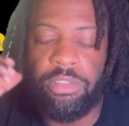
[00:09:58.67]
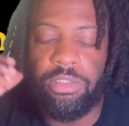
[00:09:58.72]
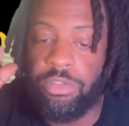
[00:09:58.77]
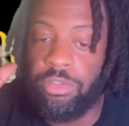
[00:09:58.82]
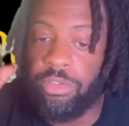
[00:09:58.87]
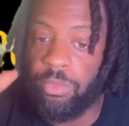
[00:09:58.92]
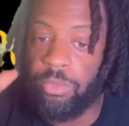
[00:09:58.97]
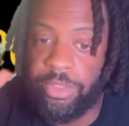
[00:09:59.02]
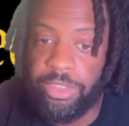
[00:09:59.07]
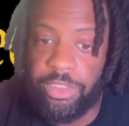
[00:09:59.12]

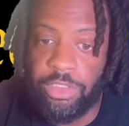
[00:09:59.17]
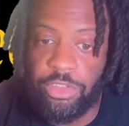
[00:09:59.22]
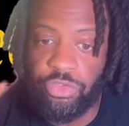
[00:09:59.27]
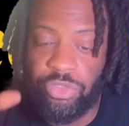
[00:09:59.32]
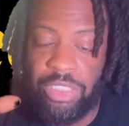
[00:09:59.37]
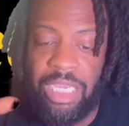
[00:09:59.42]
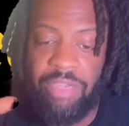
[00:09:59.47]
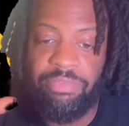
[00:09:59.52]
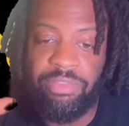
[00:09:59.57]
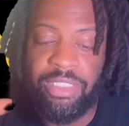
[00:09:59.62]
You don't get a
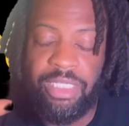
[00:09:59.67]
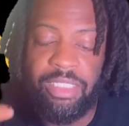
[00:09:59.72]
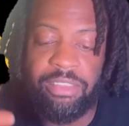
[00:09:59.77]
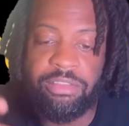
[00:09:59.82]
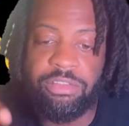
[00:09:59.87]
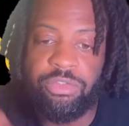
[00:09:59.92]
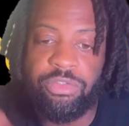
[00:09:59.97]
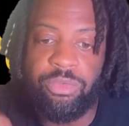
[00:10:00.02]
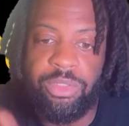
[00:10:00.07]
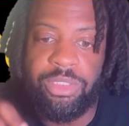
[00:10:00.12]
driver
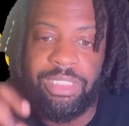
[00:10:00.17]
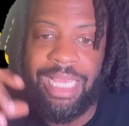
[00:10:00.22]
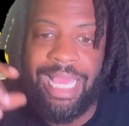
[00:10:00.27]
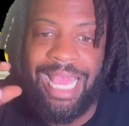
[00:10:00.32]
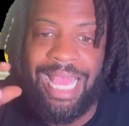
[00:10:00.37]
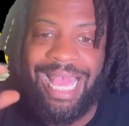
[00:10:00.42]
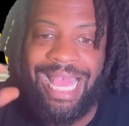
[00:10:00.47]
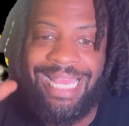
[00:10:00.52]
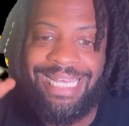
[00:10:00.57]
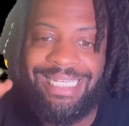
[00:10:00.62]
license, you get an
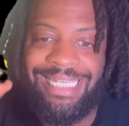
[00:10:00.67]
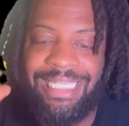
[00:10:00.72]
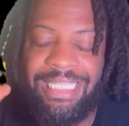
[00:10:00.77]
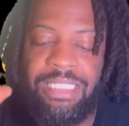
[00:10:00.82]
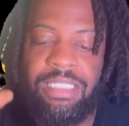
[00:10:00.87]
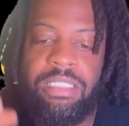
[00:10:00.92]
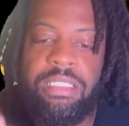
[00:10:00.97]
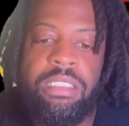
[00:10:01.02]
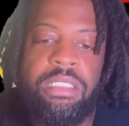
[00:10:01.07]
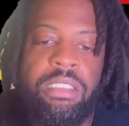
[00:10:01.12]

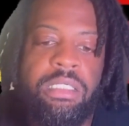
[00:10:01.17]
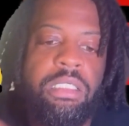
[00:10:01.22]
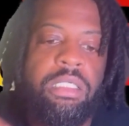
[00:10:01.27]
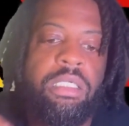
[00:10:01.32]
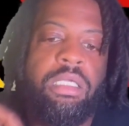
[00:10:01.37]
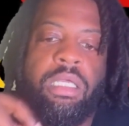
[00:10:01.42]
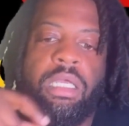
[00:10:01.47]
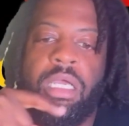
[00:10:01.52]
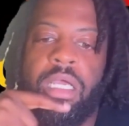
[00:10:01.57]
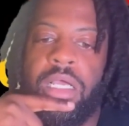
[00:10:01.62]
ID.
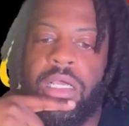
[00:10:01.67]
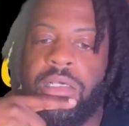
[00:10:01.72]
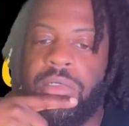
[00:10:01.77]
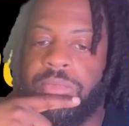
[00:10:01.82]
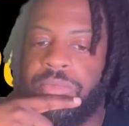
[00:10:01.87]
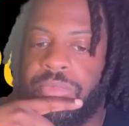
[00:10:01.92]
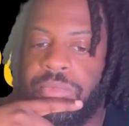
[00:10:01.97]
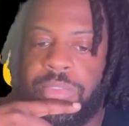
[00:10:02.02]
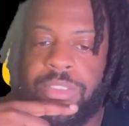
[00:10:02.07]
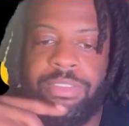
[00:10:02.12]

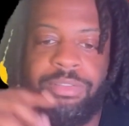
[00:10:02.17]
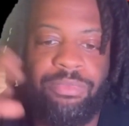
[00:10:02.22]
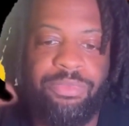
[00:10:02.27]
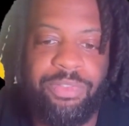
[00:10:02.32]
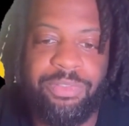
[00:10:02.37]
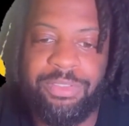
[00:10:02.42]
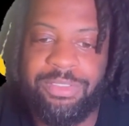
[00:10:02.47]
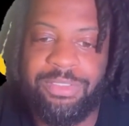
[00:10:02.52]
from the